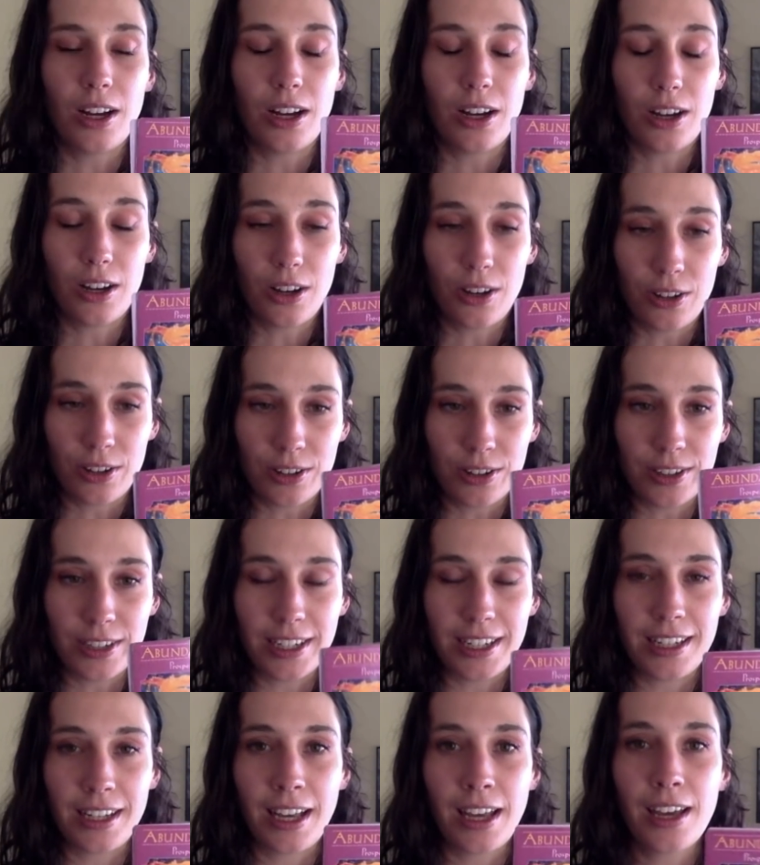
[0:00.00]

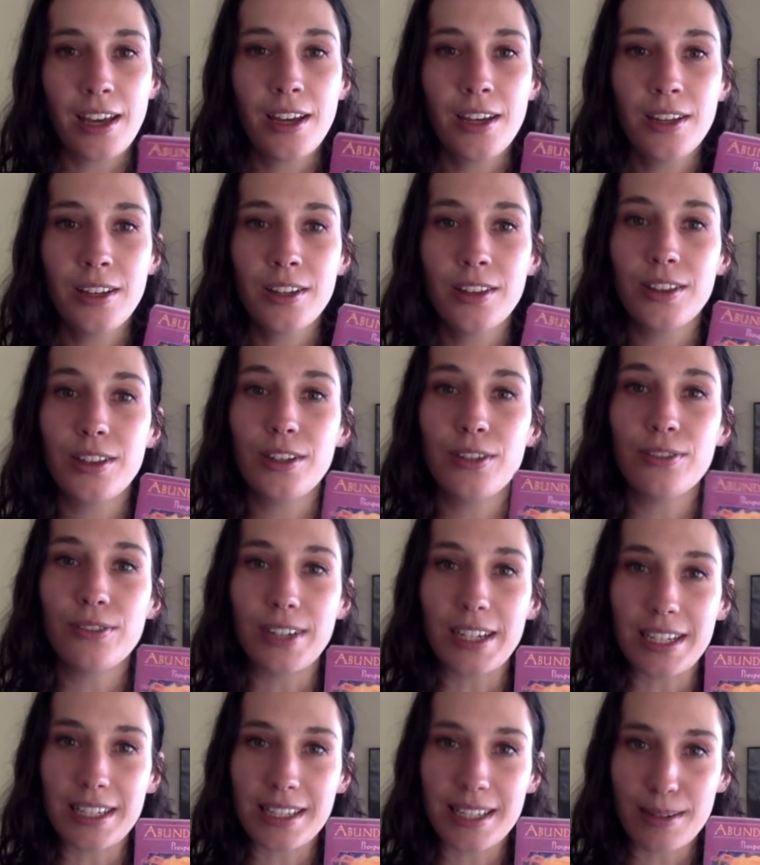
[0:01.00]
Honoring the
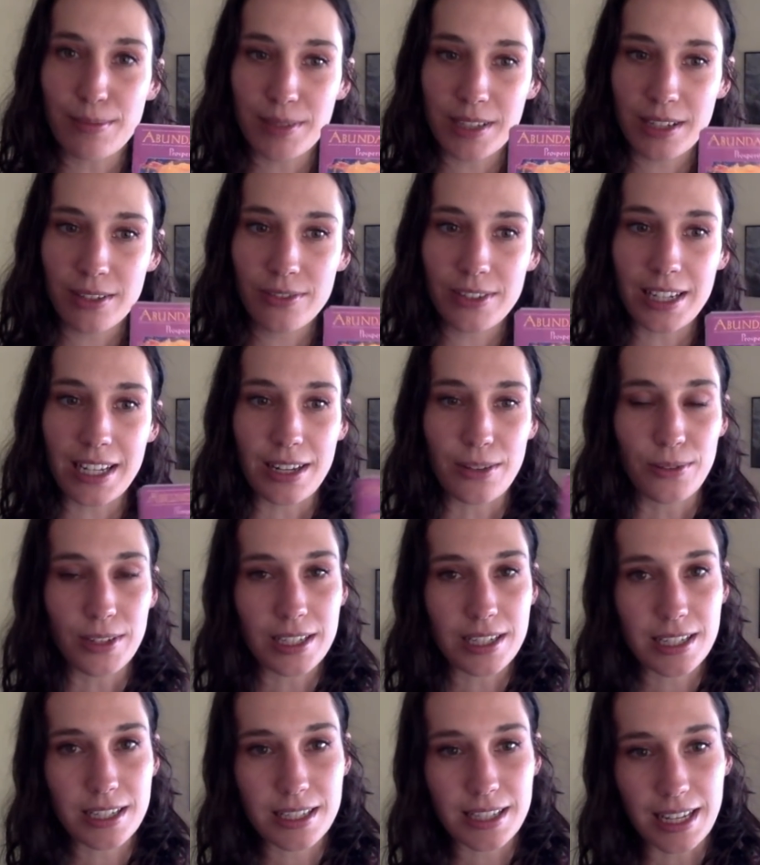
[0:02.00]
receptivity,
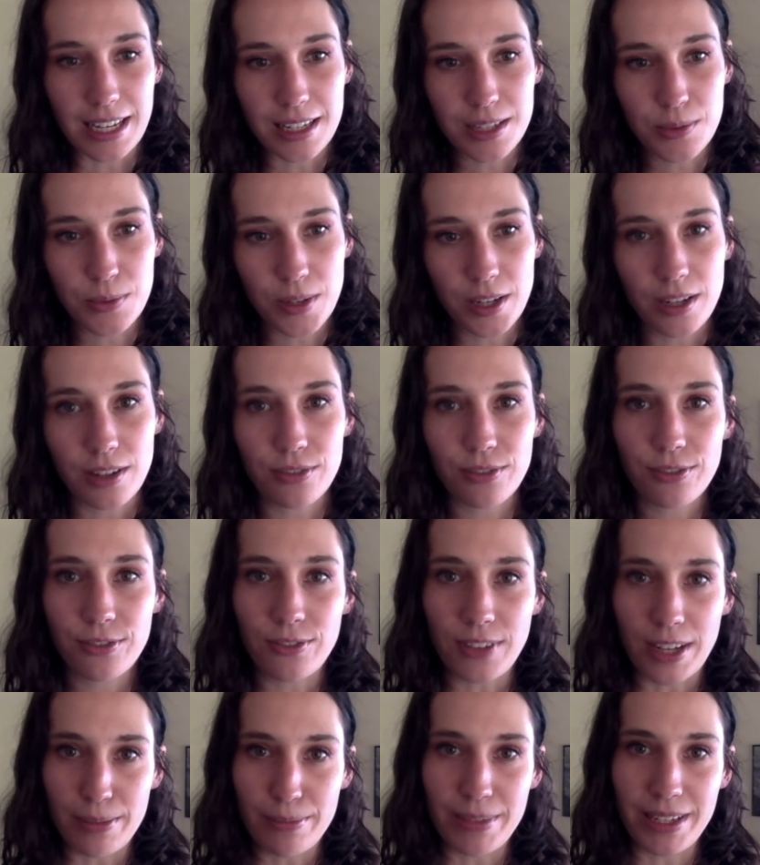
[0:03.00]
which is, guess what?
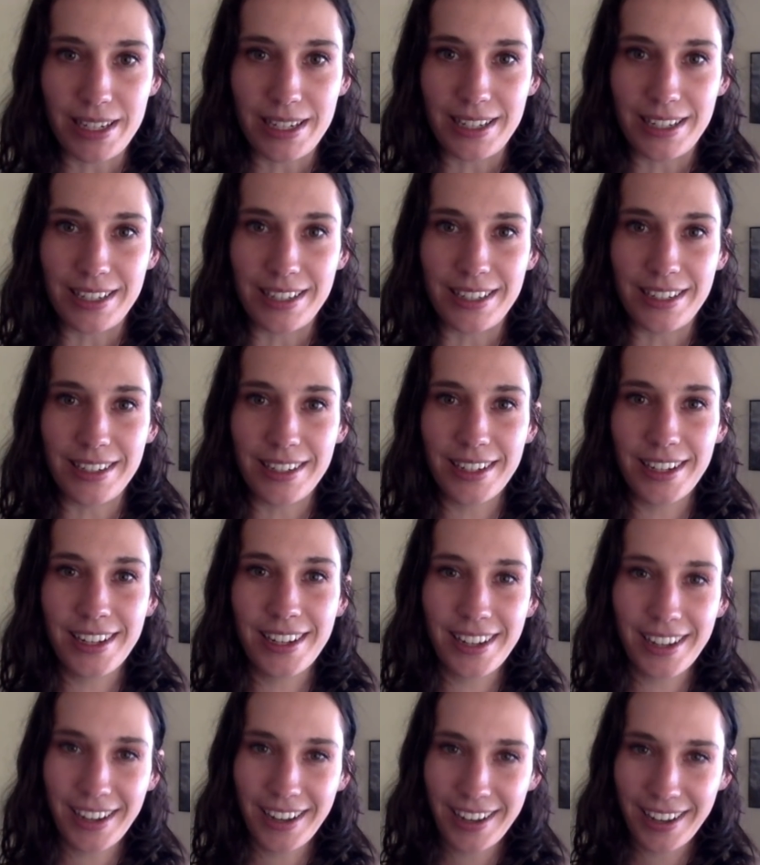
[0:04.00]
Feminine.
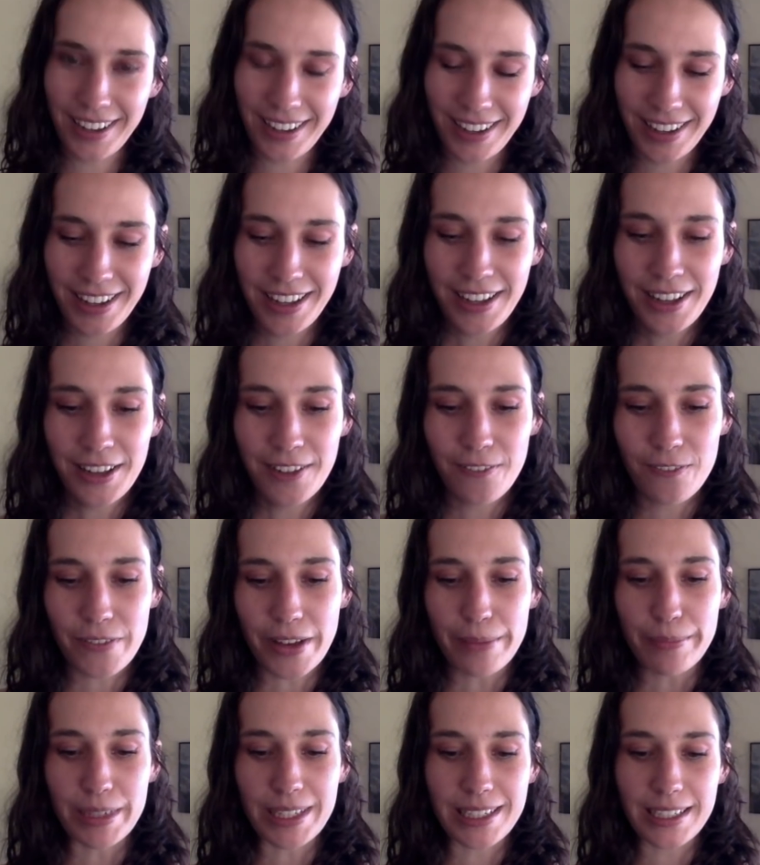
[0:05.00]

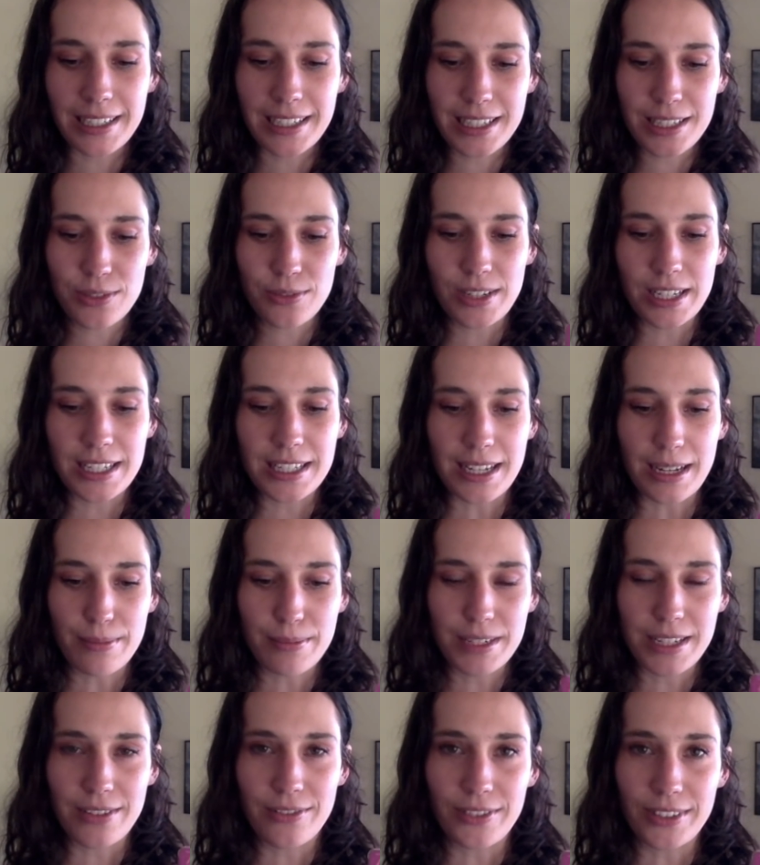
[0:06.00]
Feminine is
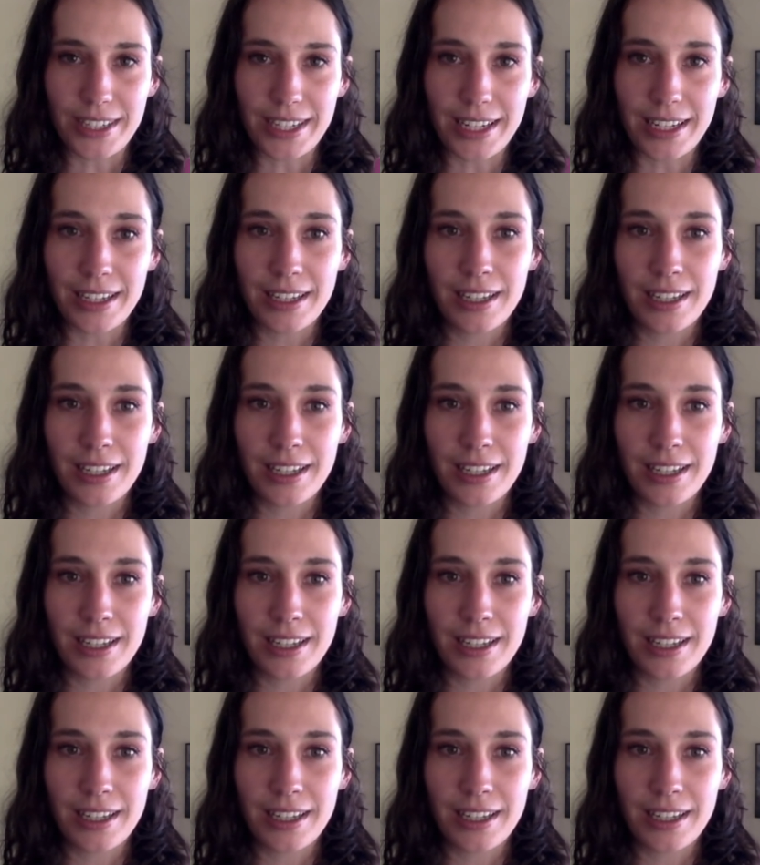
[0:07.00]
receptivity.